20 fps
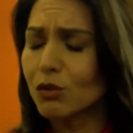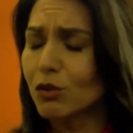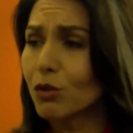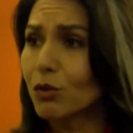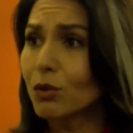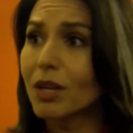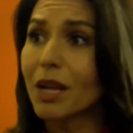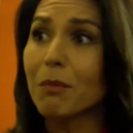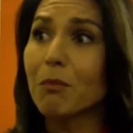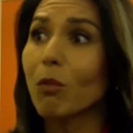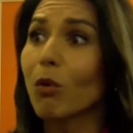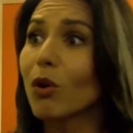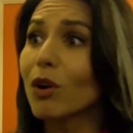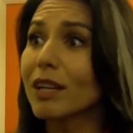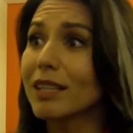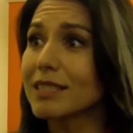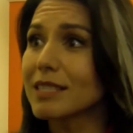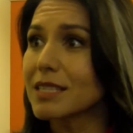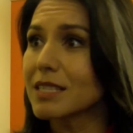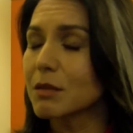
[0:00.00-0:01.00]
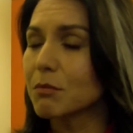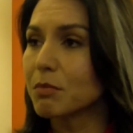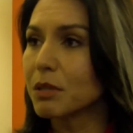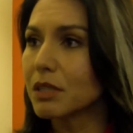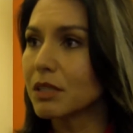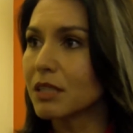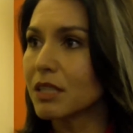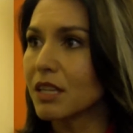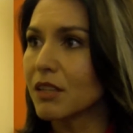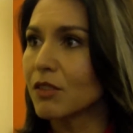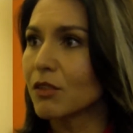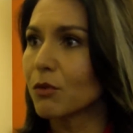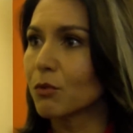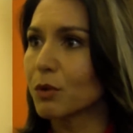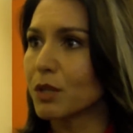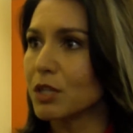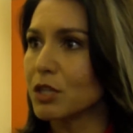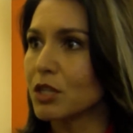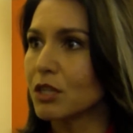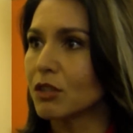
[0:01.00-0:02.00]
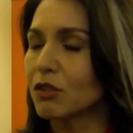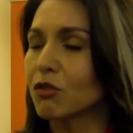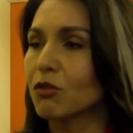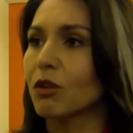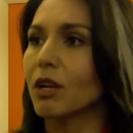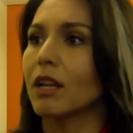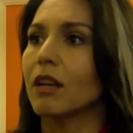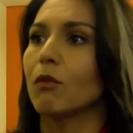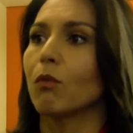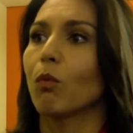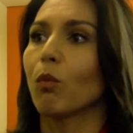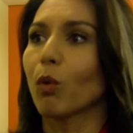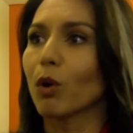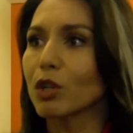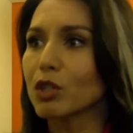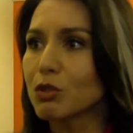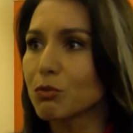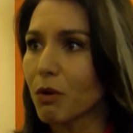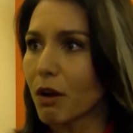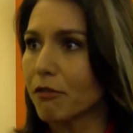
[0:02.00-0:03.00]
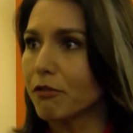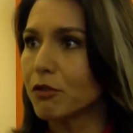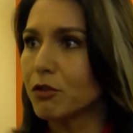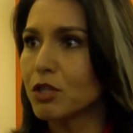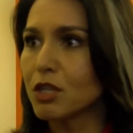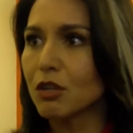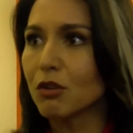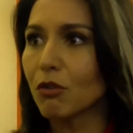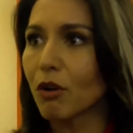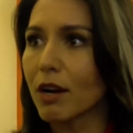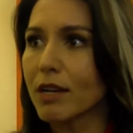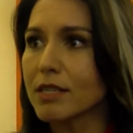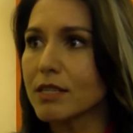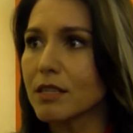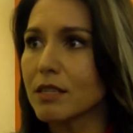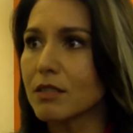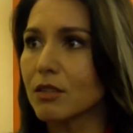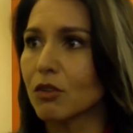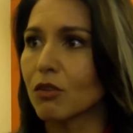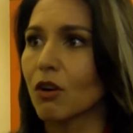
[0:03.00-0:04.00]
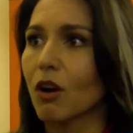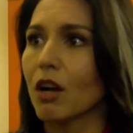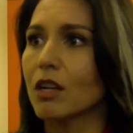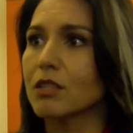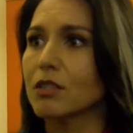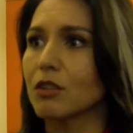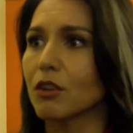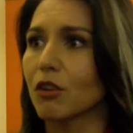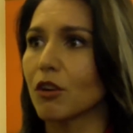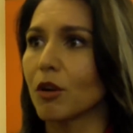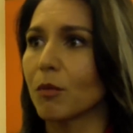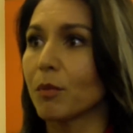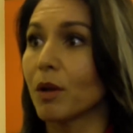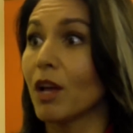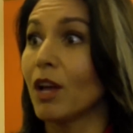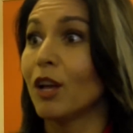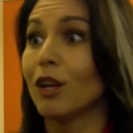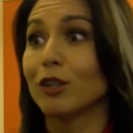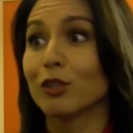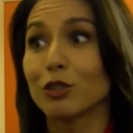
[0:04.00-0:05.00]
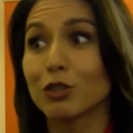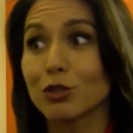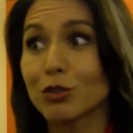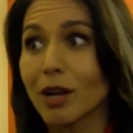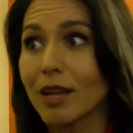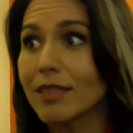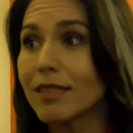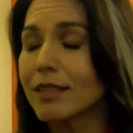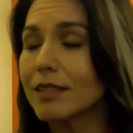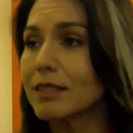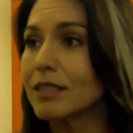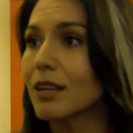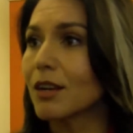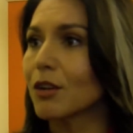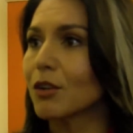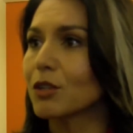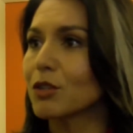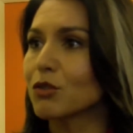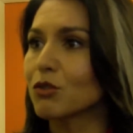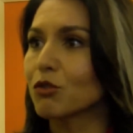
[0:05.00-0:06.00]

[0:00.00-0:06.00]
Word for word: create more instability in the region, create a worse refugee crisis across Europe, strengthen terrorist